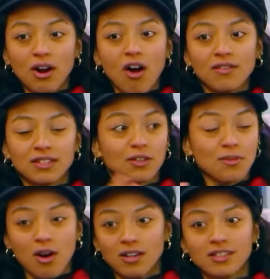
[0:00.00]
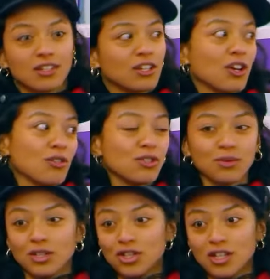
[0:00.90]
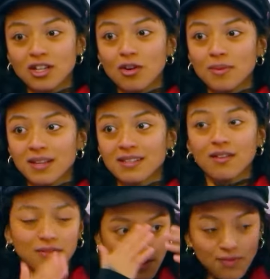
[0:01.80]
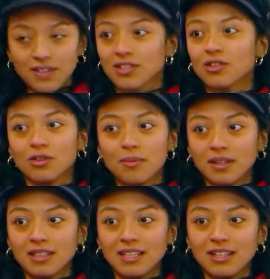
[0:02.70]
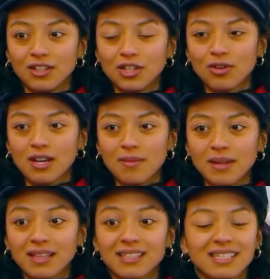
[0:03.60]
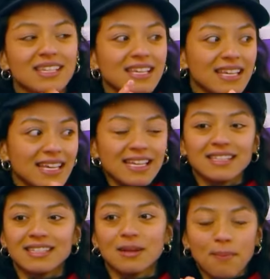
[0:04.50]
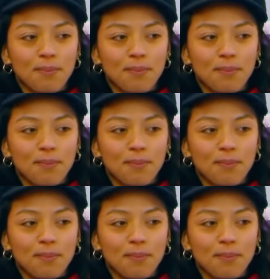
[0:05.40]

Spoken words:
obviously Herman is gonna go to a Geno because of the physical ability. You know what I mean? That's an easy